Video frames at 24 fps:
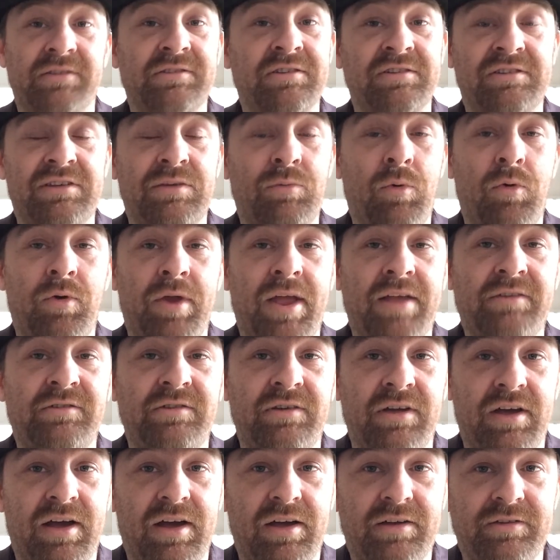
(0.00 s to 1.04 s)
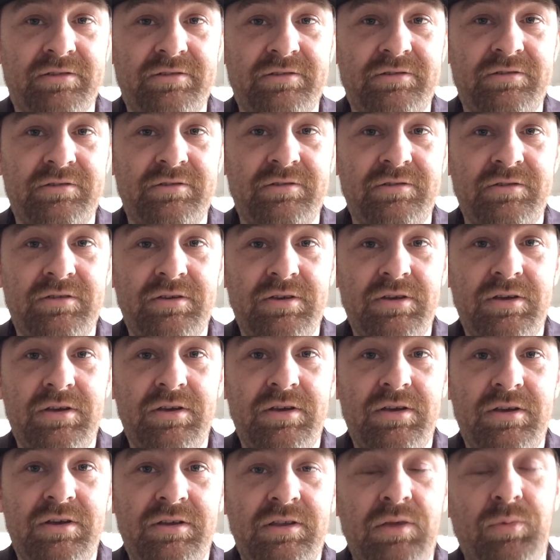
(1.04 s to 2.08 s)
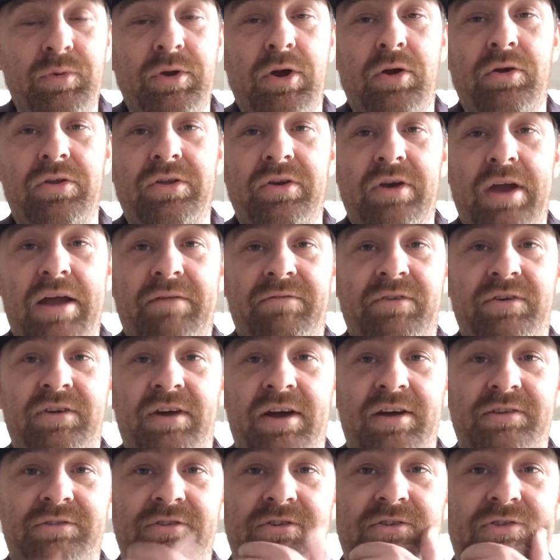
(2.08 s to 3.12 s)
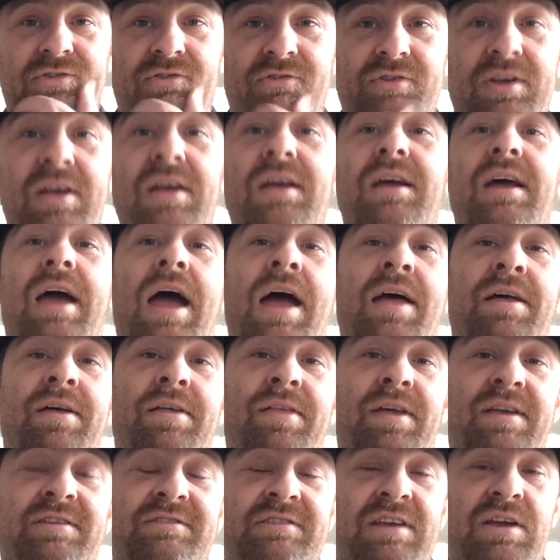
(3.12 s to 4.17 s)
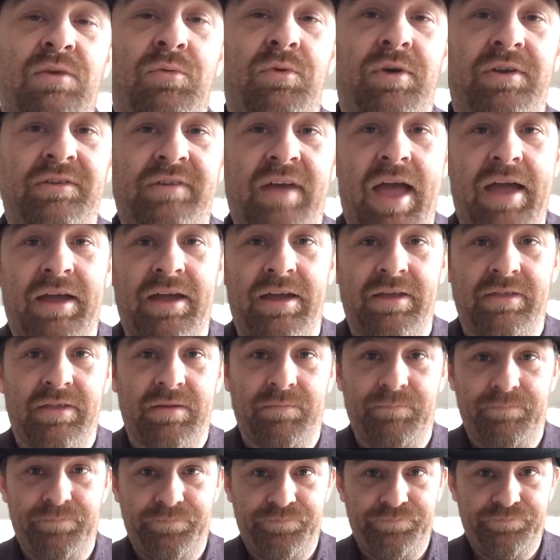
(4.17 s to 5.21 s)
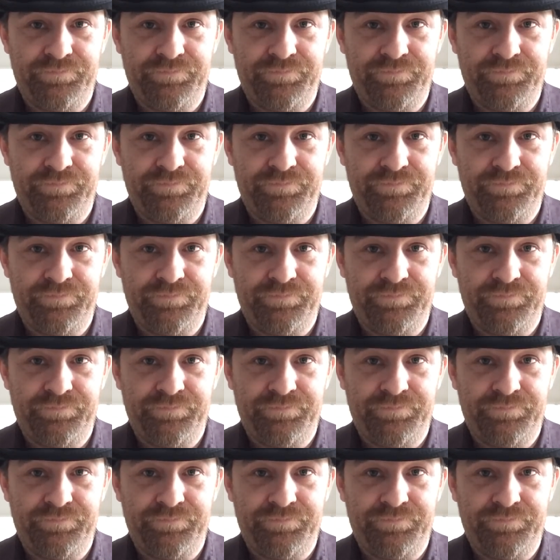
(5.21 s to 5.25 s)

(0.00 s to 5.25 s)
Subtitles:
Since they won't answer to us, then we go to their advertisers, and then they say we're attacking them.